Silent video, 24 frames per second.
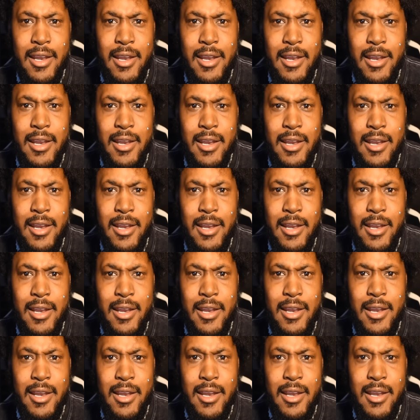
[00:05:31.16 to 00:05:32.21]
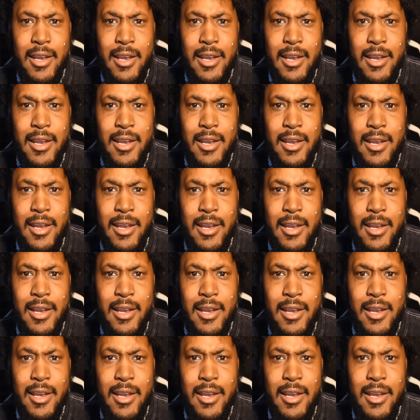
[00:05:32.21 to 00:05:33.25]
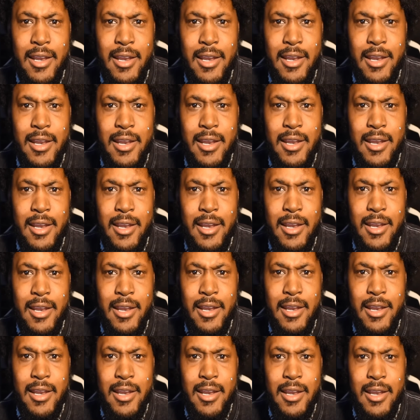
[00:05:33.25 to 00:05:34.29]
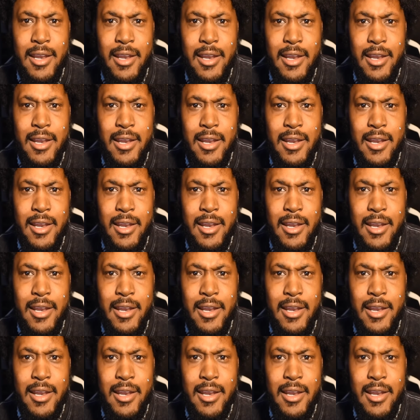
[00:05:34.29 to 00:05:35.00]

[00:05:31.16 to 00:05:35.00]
(not speaking)